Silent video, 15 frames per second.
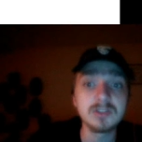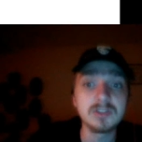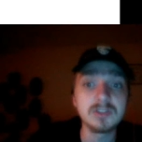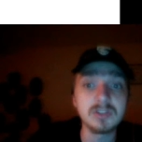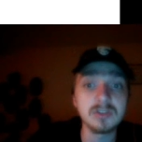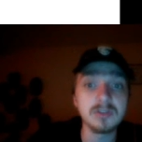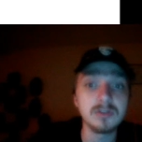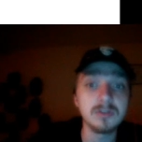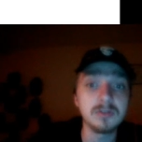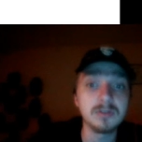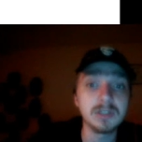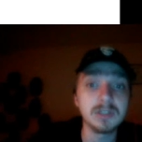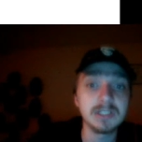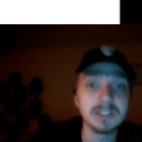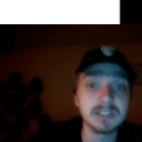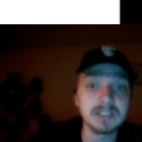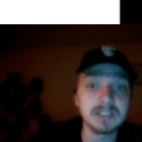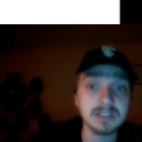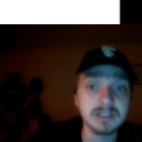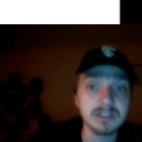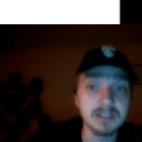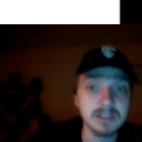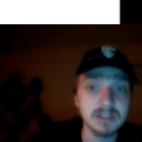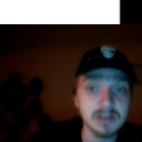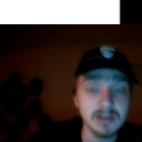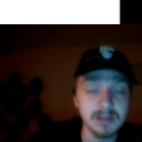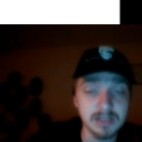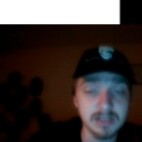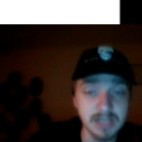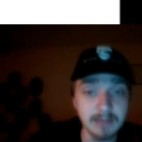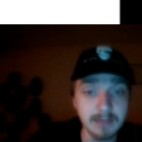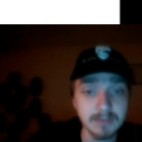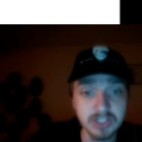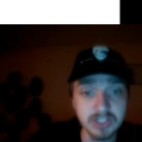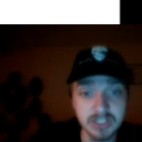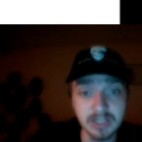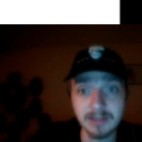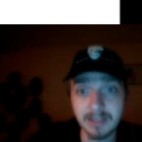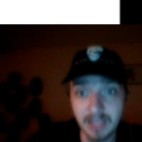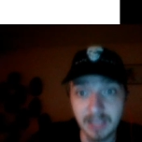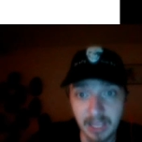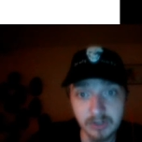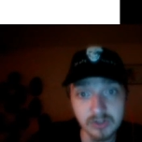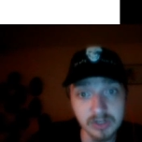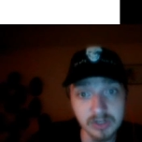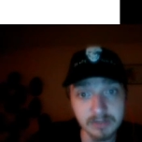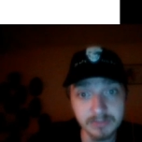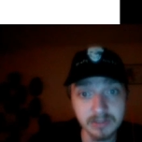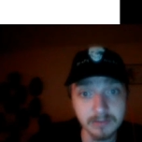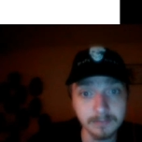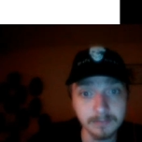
to damage dealing cantrips.